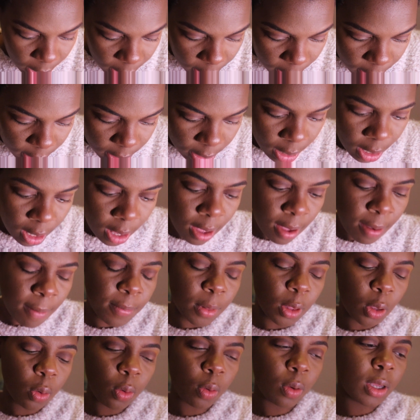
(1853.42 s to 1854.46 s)
And
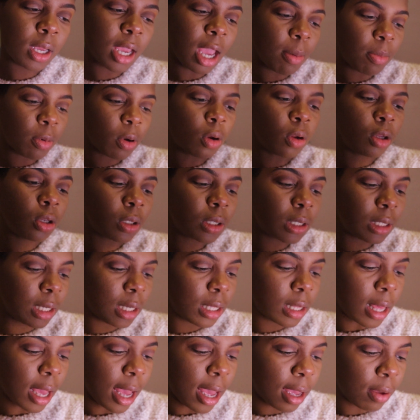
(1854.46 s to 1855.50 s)
Pluto in Capricorn, you
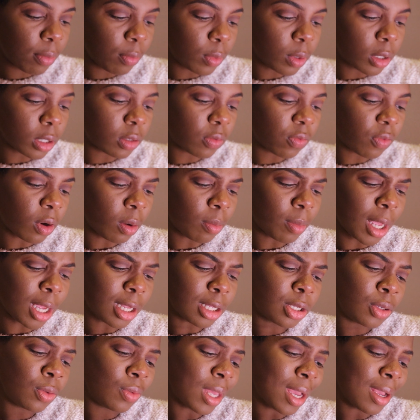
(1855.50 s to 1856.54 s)
see that was from like
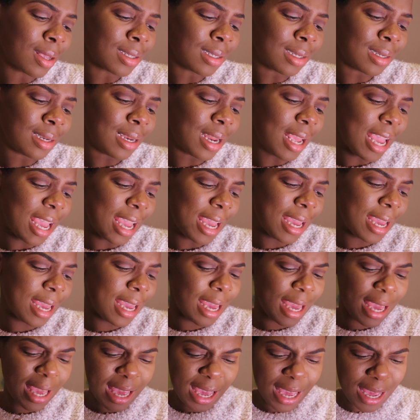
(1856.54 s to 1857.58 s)

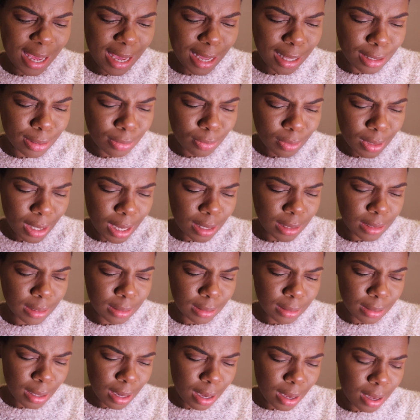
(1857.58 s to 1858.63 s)
2008,
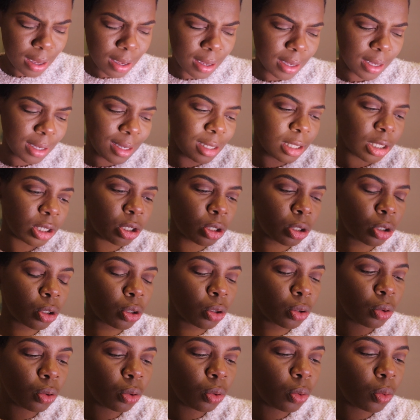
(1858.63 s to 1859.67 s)
2009
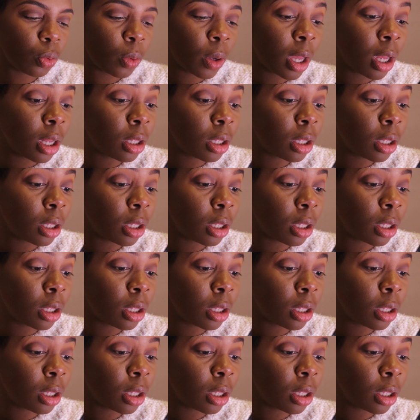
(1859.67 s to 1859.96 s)
to